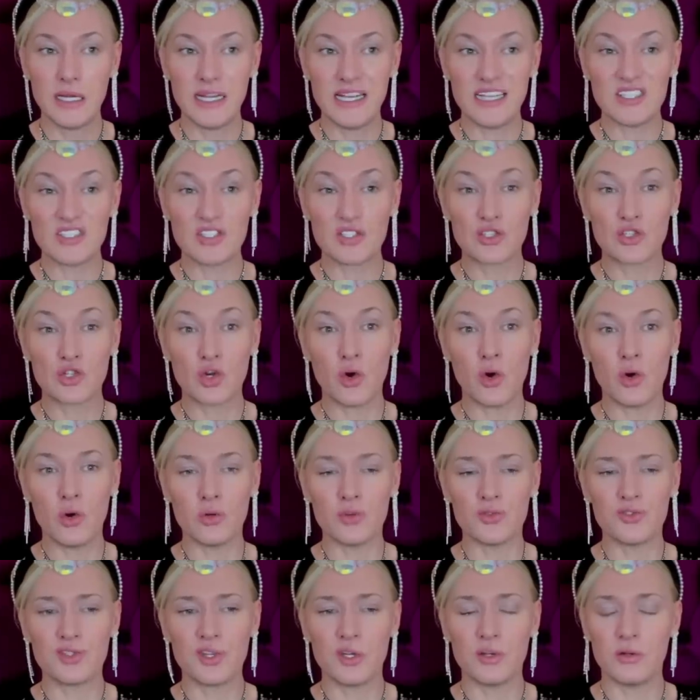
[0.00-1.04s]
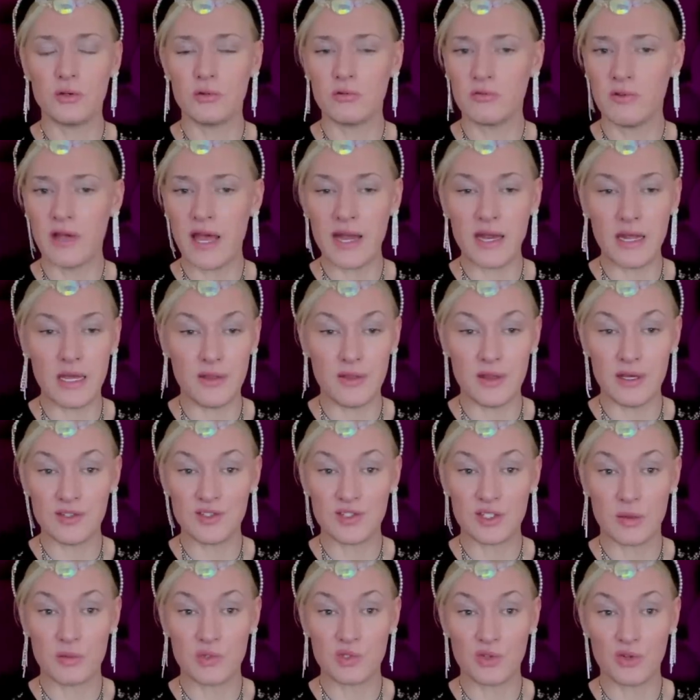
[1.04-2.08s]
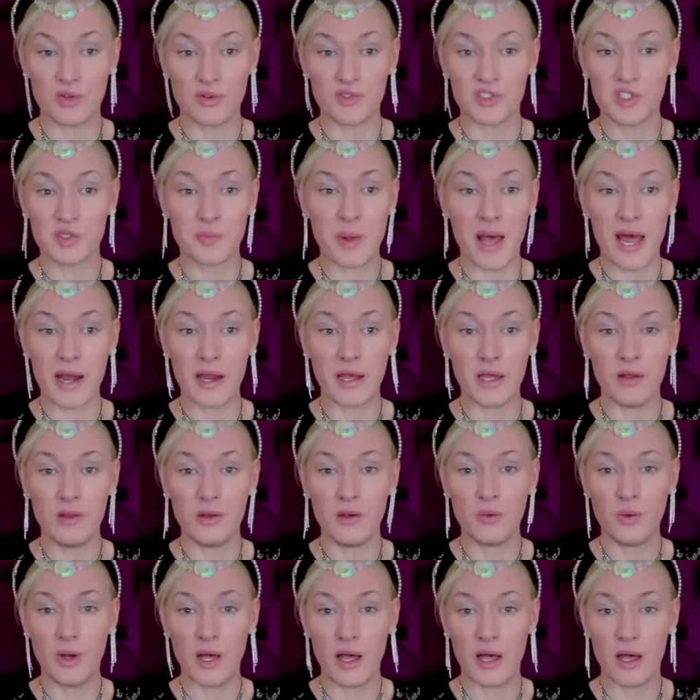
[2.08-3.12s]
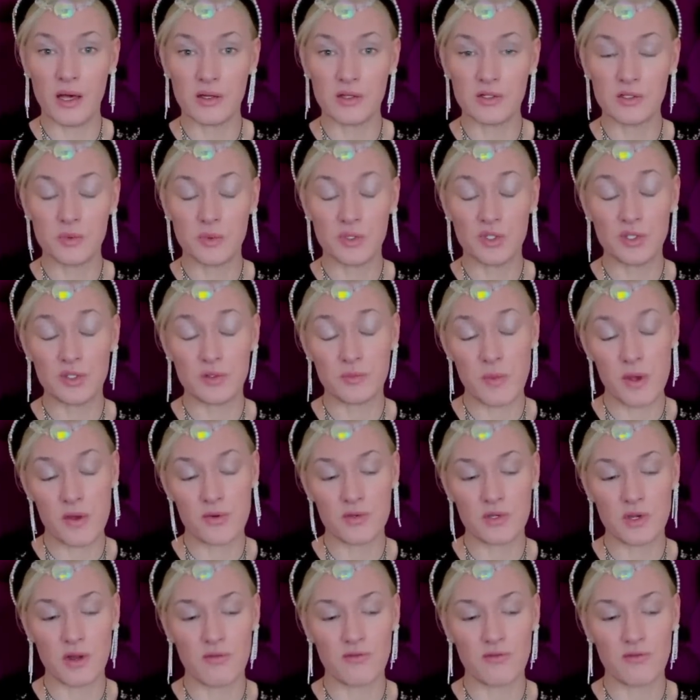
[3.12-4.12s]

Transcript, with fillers: It's stalled, so already there's some sort of spanner in the works, which is most